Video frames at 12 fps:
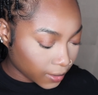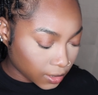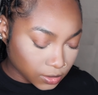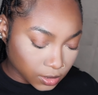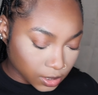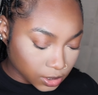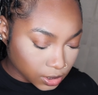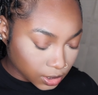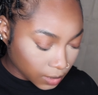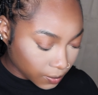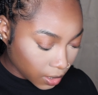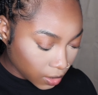So let's just
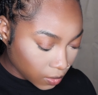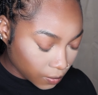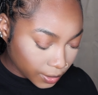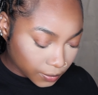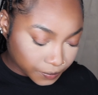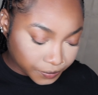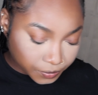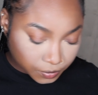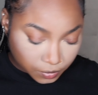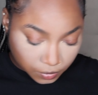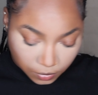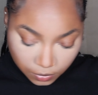keep on going.
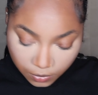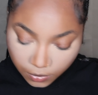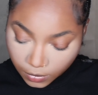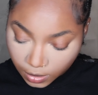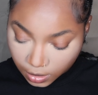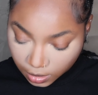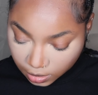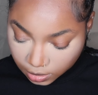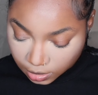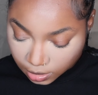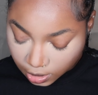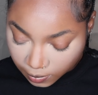Let's
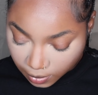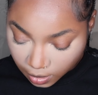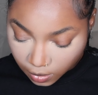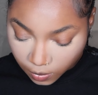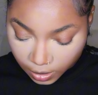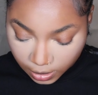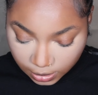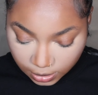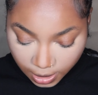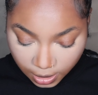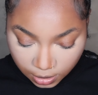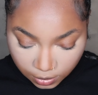just keep on going. Let's
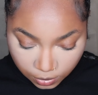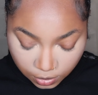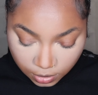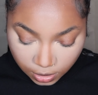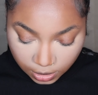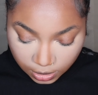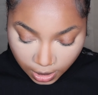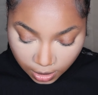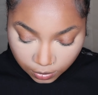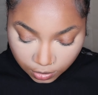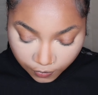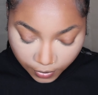not lose, let's not
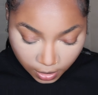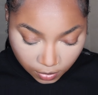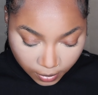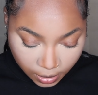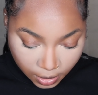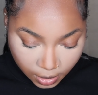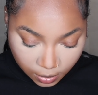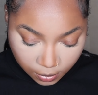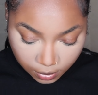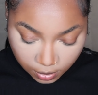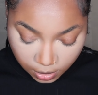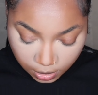lose faith right now.
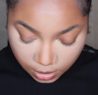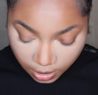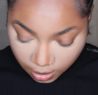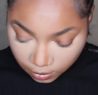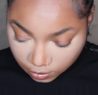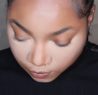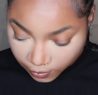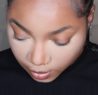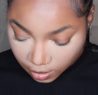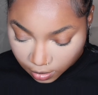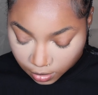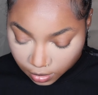Let's not lose
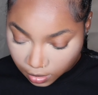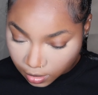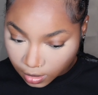faith.